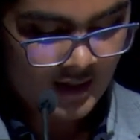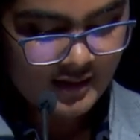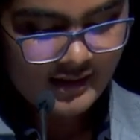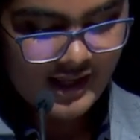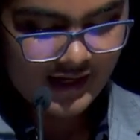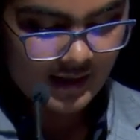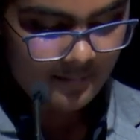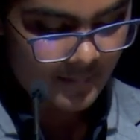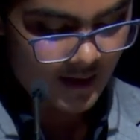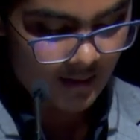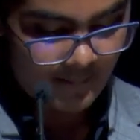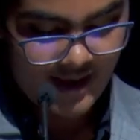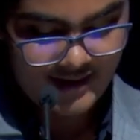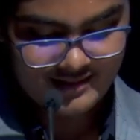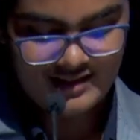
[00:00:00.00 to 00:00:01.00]
They can
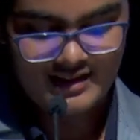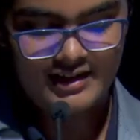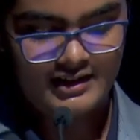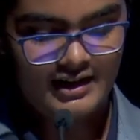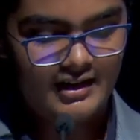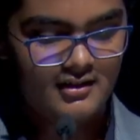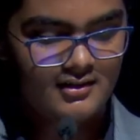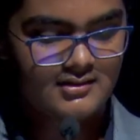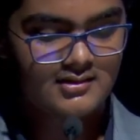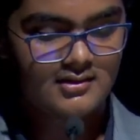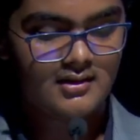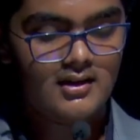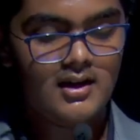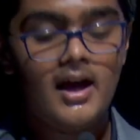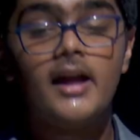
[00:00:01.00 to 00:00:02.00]
become excellent leaders
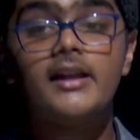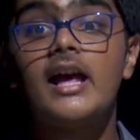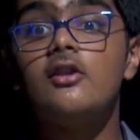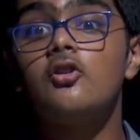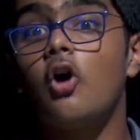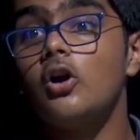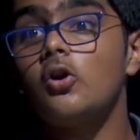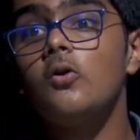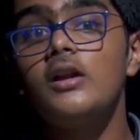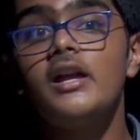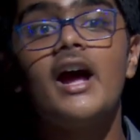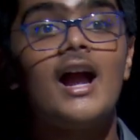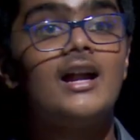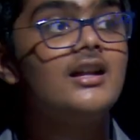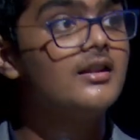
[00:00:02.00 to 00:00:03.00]
and can not only
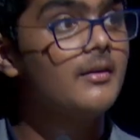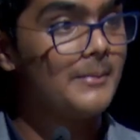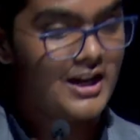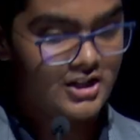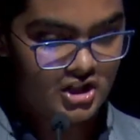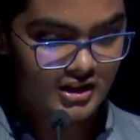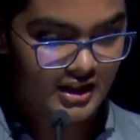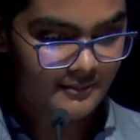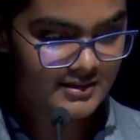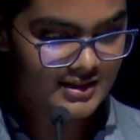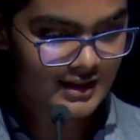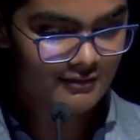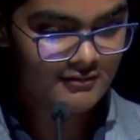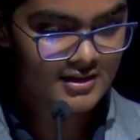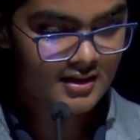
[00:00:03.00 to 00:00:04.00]
handle the pressure
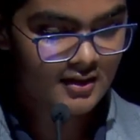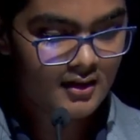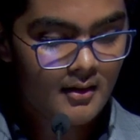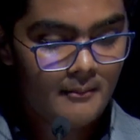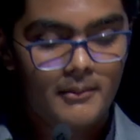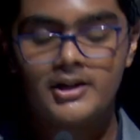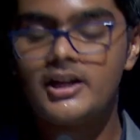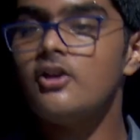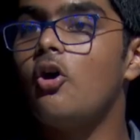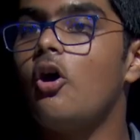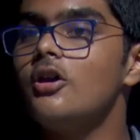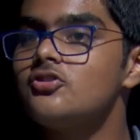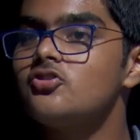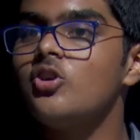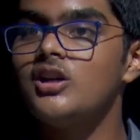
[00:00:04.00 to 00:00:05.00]
themselves, but can
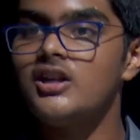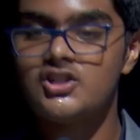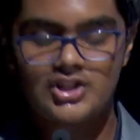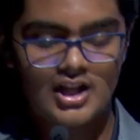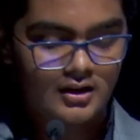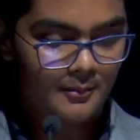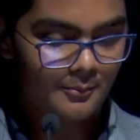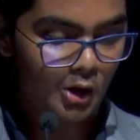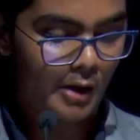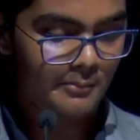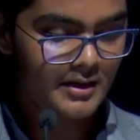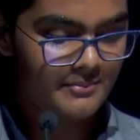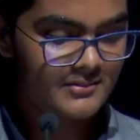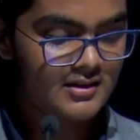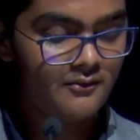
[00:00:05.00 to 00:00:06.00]
also understand the
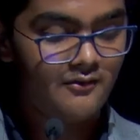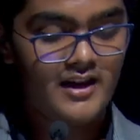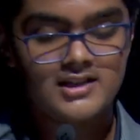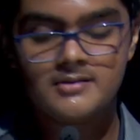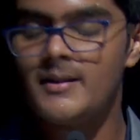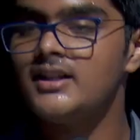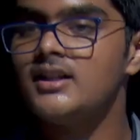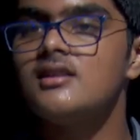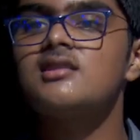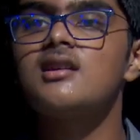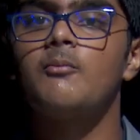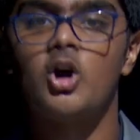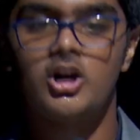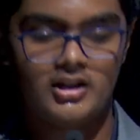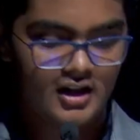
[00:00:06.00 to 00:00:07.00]
problems faced by their
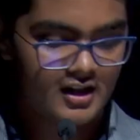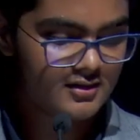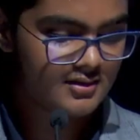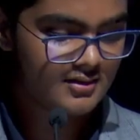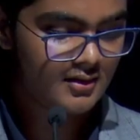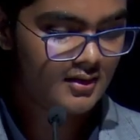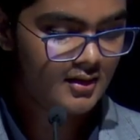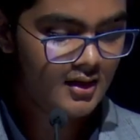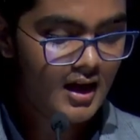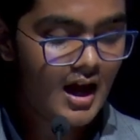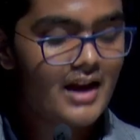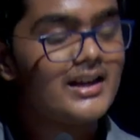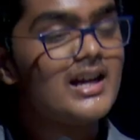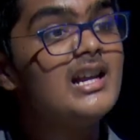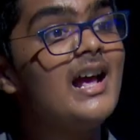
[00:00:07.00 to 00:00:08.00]
subordinates
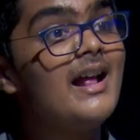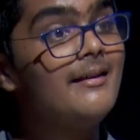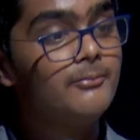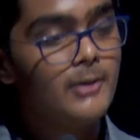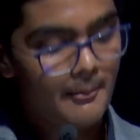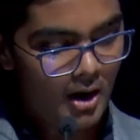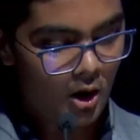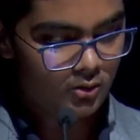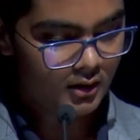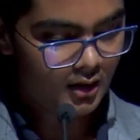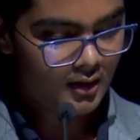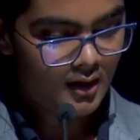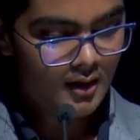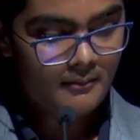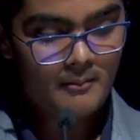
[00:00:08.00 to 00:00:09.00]
and can help them out
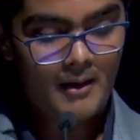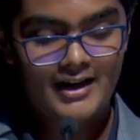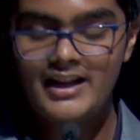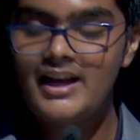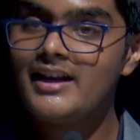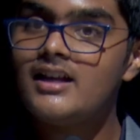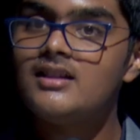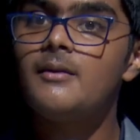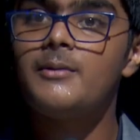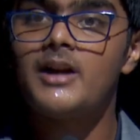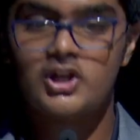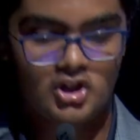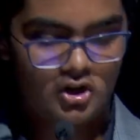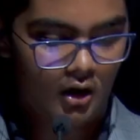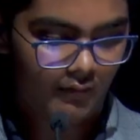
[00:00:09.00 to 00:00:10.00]
by taking the
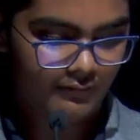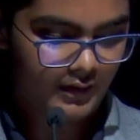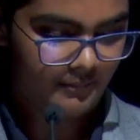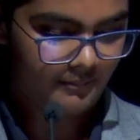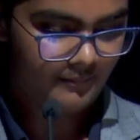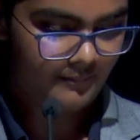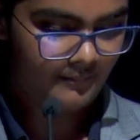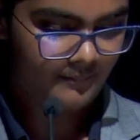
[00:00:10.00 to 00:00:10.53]
pressure off them.